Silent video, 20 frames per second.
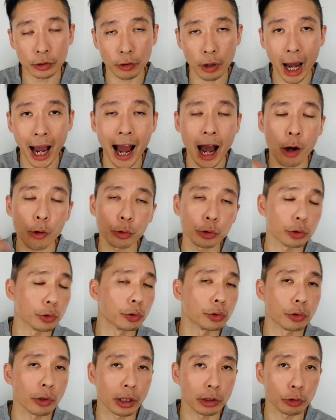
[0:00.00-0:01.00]
How you
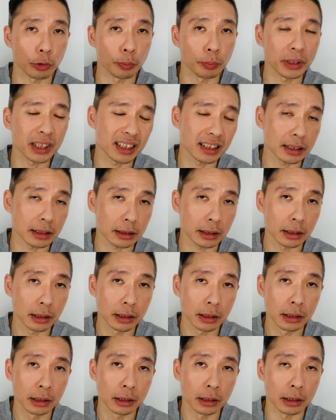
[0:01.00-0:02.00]
run your business
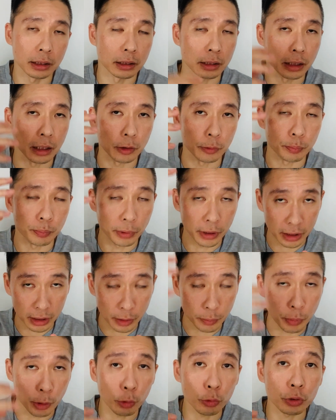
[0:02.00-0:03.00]
in the
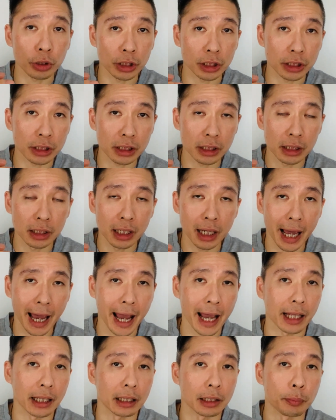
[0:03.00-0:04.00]
buildings,
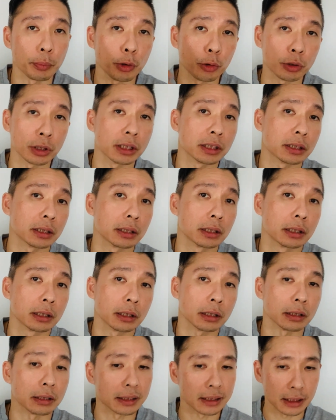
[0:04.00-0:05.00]
and the buildings
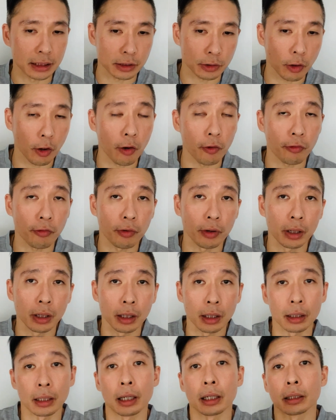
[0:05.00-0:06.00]
consist of
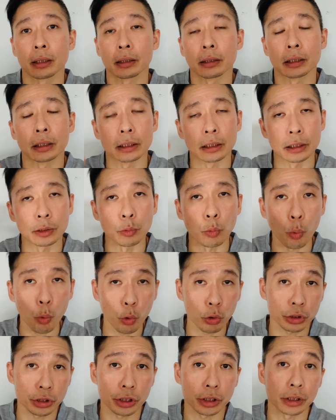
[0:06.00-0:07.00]
like the
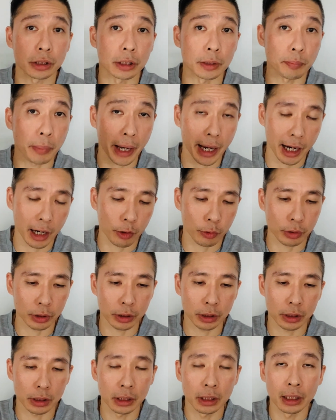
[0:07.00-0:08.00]
water, the
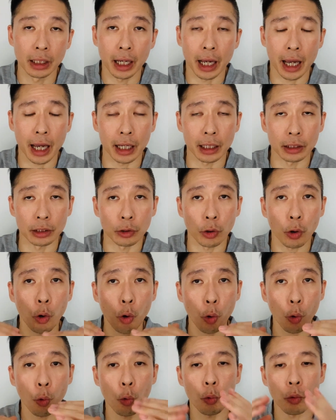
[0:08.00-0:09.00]
power, and the
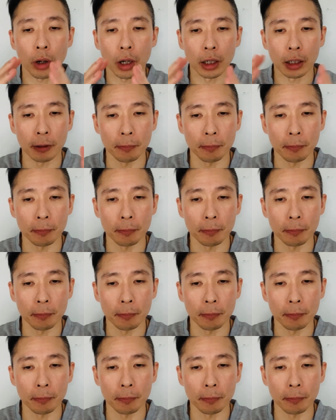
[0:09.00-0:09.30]
whole